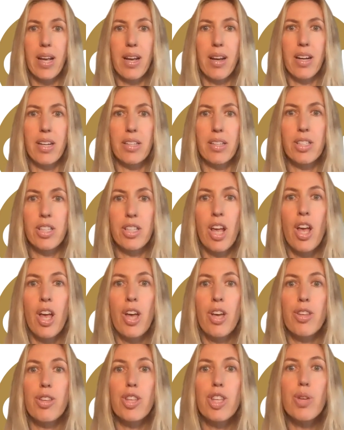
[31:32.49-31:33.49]
us
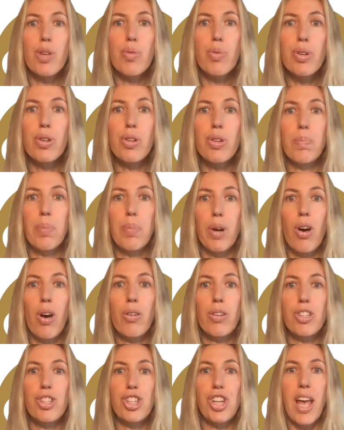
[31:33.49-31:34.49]
through
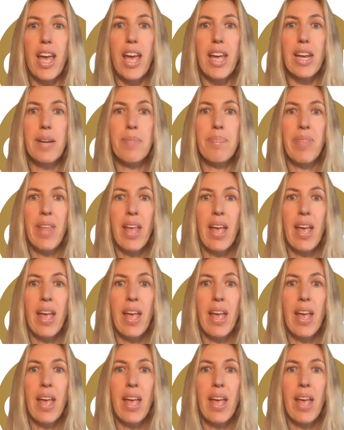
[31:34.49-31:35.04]
blockchain.